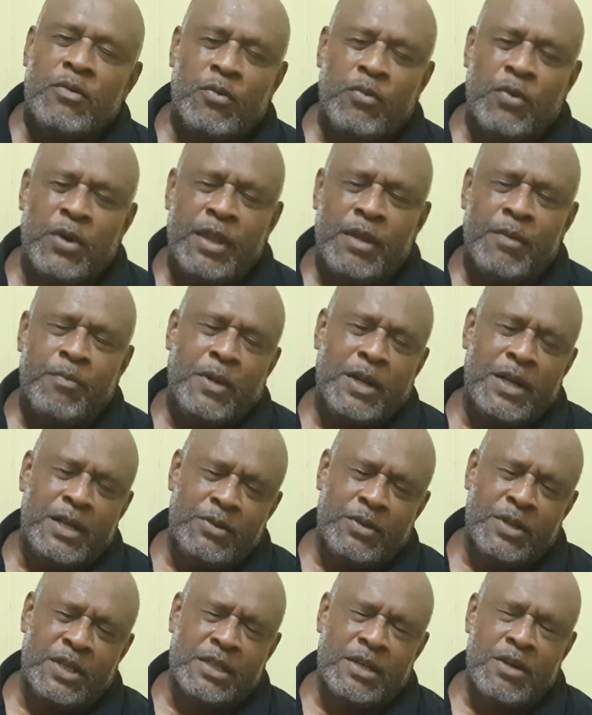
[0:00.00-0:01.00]
where the
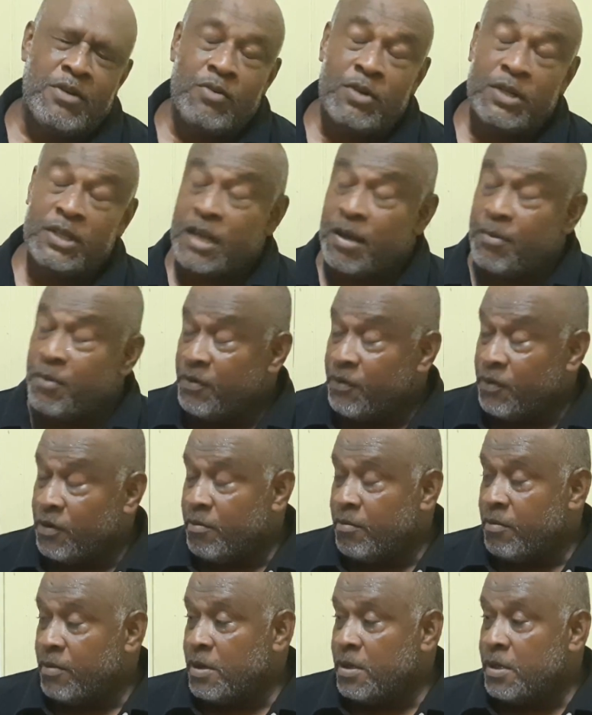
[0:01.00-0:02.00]
place where sound was coming
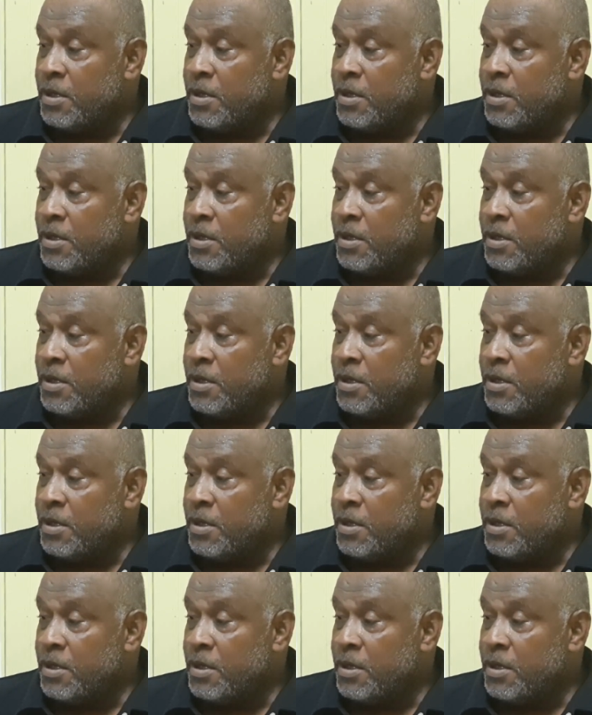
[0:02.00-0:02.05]
from.